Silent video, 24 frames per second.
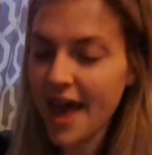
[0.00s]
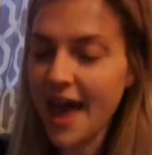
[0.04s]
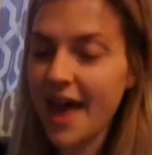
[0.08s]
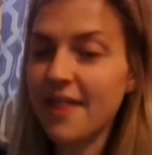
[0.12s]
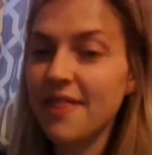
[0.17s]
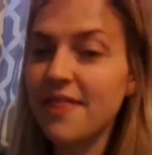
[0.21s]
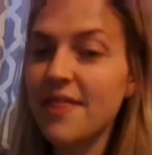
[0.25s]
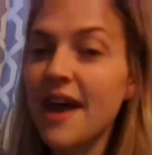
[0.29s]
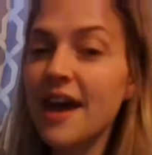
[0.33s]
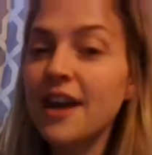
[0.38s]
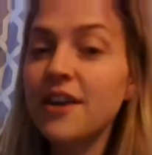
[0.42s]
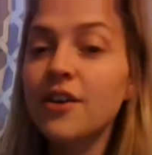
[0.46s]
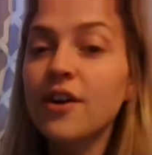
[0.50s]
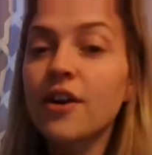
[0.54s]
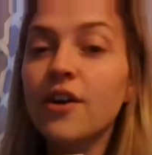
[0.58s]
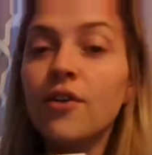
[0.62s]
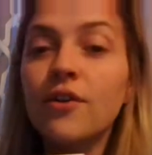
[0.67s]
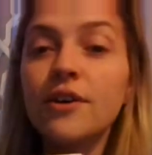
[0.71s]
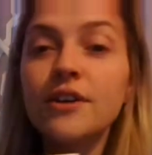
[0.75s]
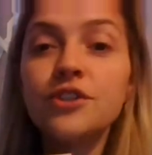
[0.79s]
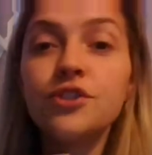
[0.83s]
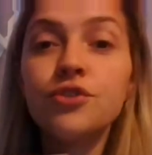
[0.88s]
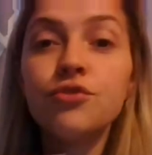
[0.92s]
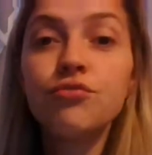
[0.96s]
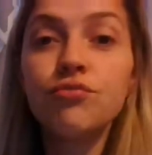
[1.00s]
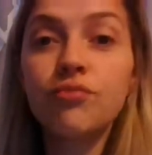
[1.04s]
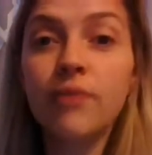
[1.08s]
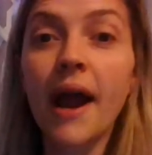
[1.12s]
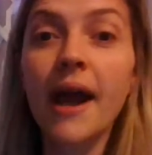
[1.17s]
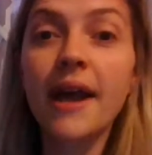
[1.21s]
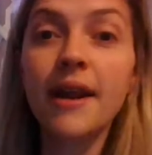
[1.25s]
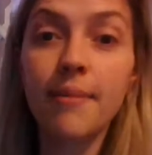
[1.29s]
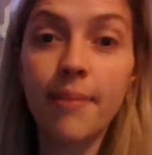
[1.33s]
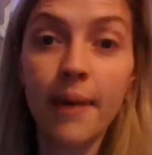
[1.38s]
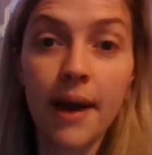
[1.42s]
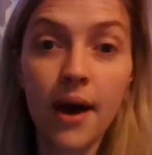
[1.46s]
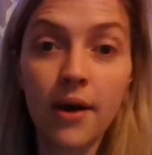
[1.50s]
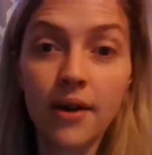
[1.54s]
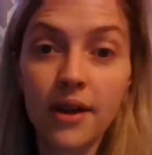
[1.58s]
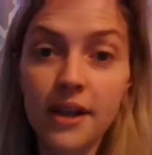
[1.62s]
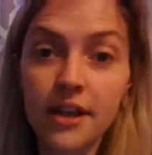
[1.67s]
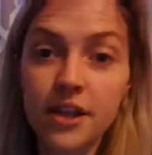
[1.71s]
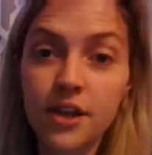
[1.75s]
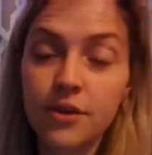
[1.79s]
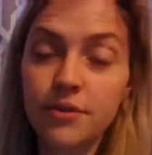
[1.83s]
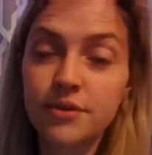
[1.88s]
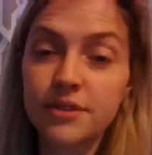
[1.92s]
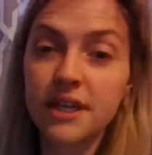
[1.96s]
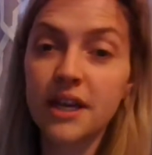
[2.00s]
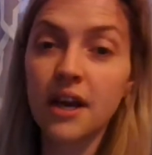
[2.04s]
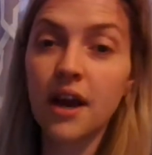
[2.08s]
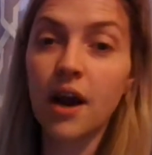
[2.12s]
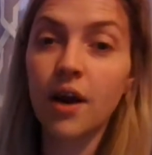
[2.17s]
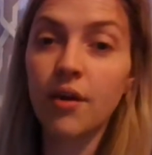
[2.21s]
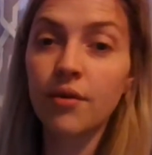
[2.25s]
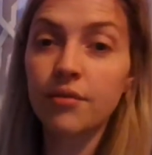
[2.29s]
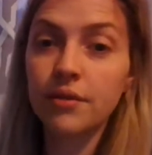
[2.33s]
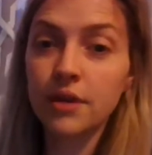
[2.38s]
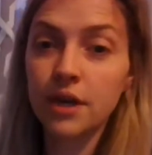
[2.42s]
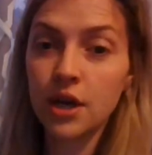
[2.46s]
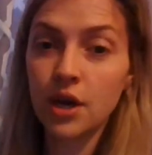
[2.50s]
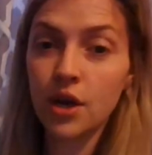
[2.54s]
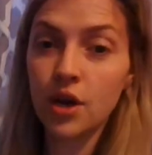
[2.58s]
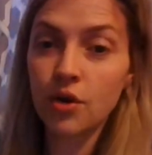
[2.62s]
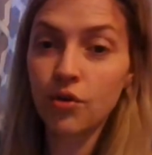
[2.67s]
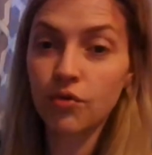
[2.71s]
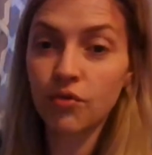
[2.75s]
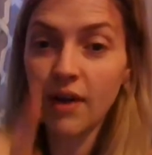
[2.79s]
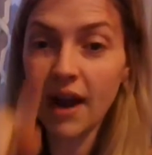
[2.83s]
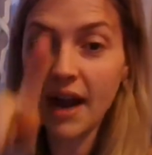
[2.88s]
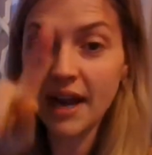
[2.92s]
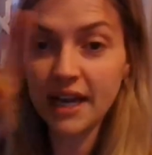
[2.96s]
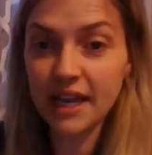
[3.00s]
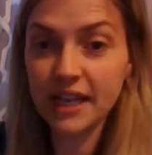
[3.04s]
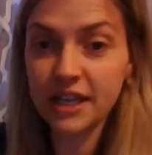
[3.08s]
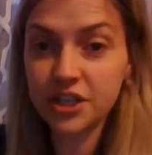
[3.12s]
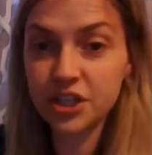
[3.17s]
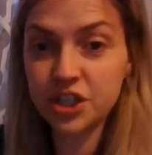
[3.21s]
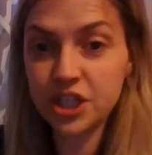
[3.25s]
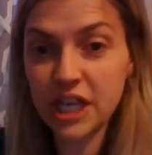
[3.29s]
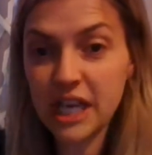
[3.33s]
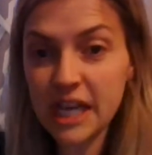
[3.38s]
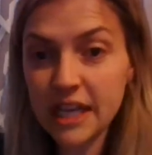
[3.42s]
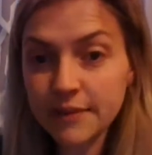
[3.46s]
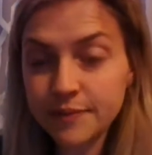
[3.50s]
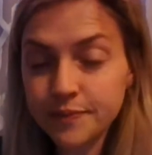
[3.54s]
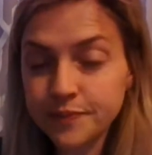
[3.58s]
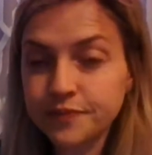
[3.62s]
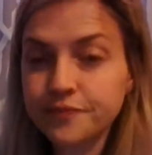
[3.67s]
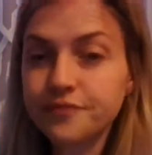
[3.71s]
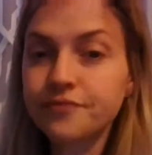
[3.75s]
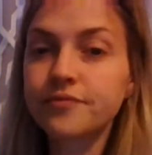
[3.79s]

And then you're going to write about it using our writing sheet.